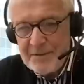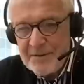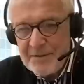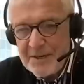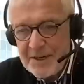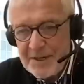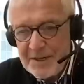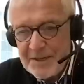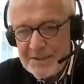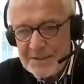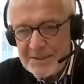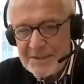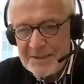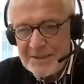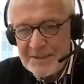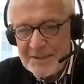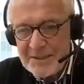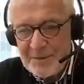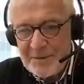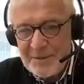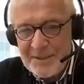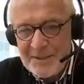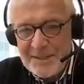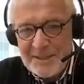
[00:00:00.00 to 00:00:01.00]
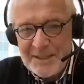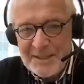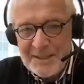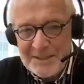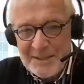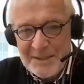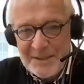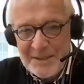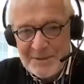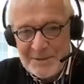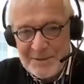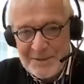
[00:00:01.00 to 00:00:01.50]
answered, which
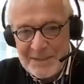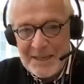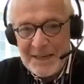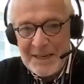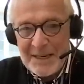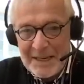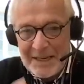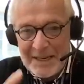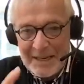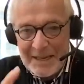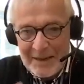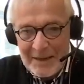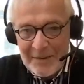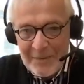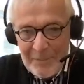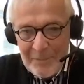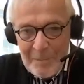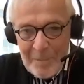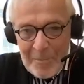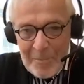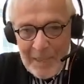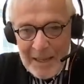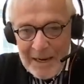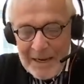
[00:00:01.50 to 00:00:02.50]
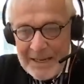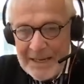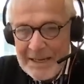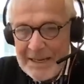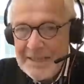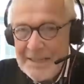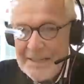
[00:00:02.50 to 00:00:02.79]
is rare. The nature of